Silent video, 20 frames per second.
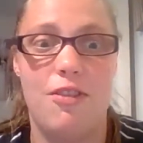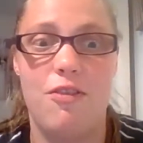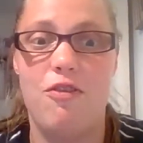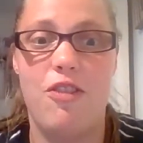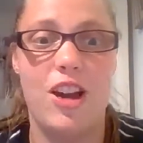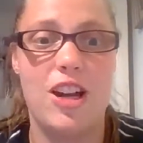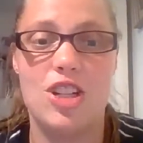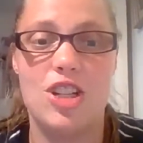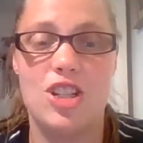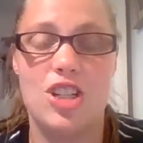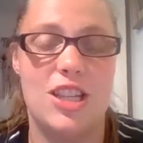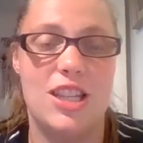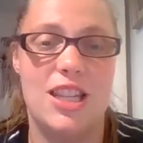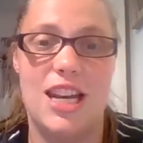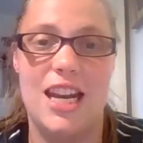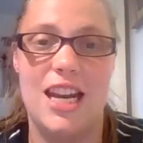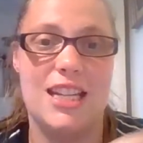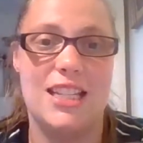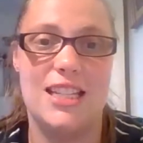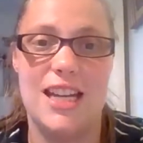function the
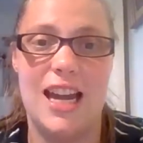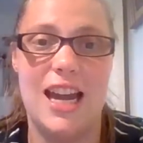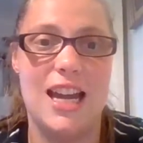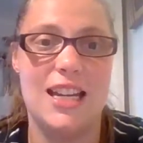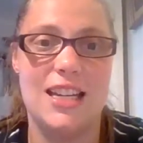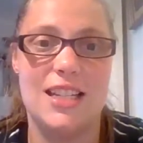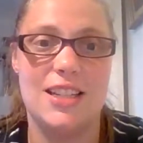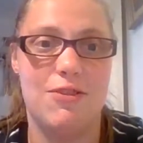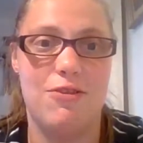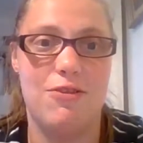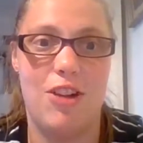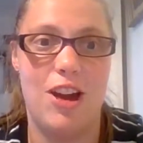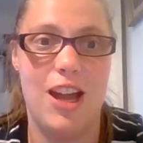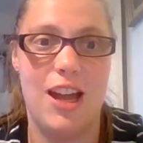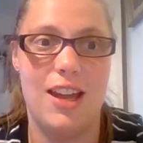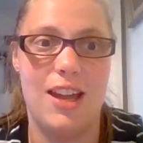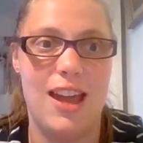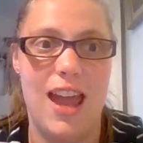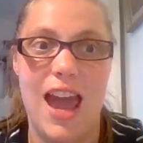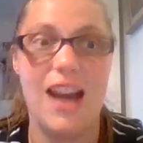next day as if
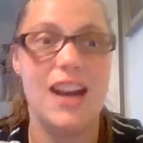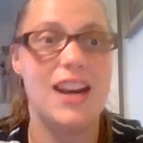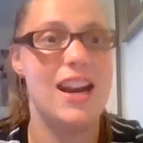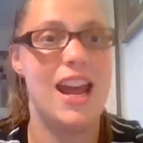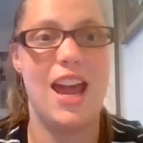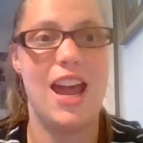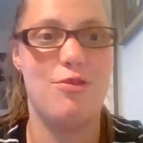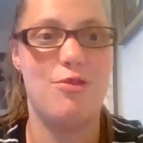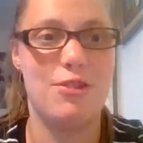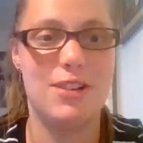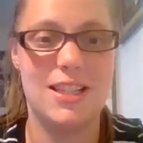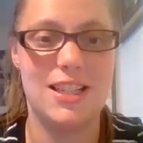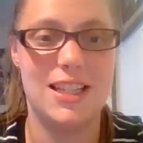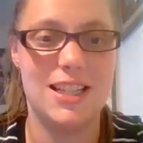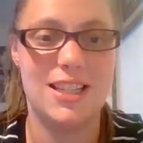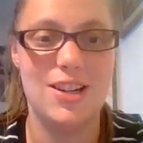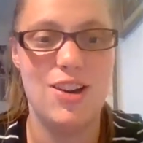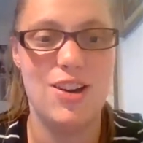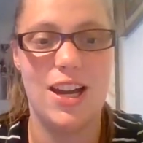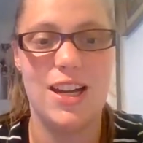I hadn't had a
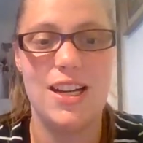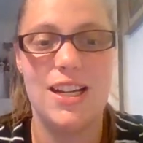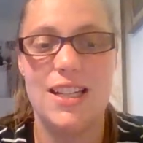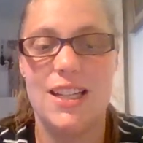restless night.